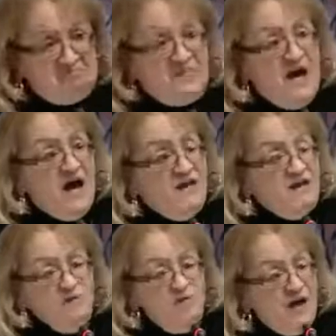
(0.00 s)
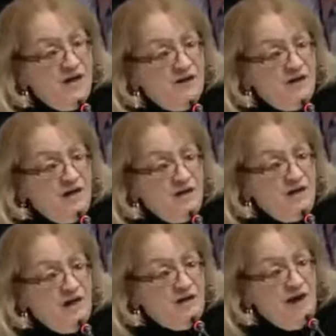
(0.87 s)
I didn't went
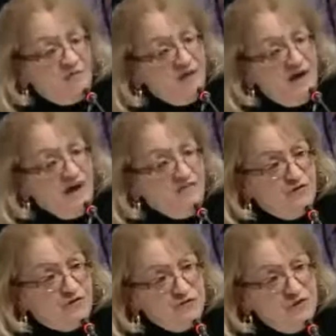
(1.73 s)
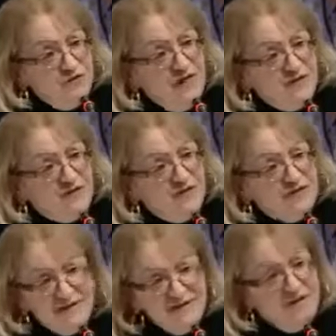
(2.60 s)
and get paid for supervised
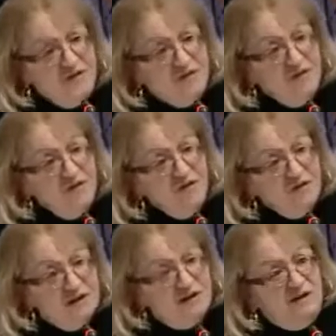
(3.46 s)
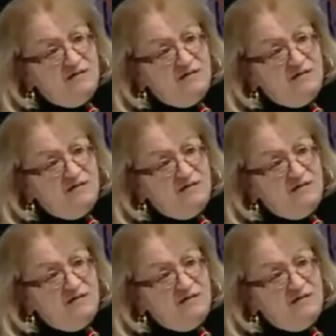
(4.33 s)
visit. I did it on my own.